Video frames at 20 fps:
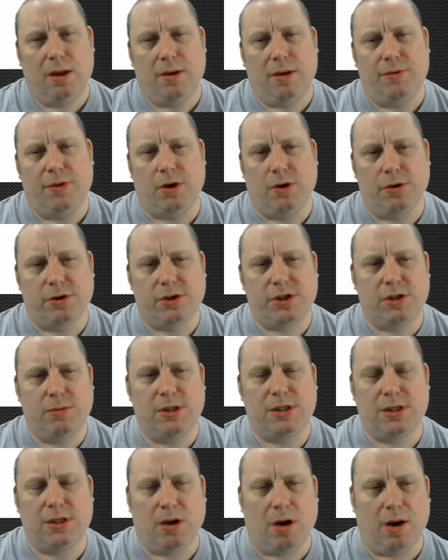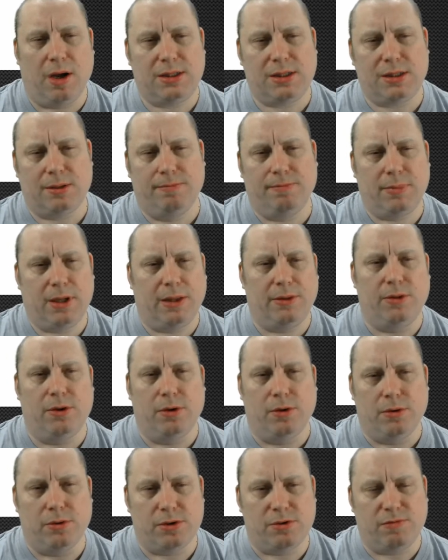the customer site and
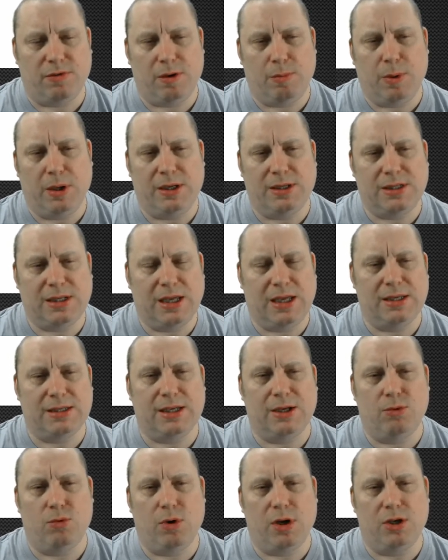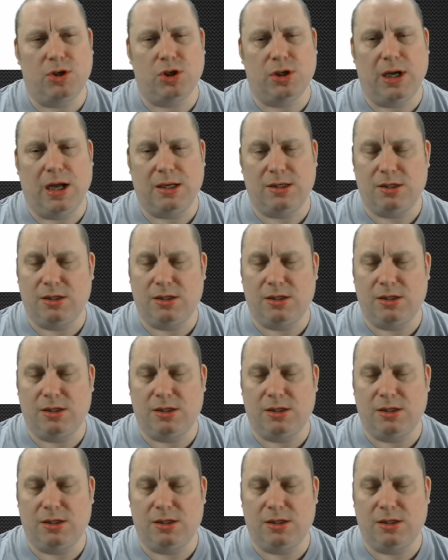those VPCs in region A.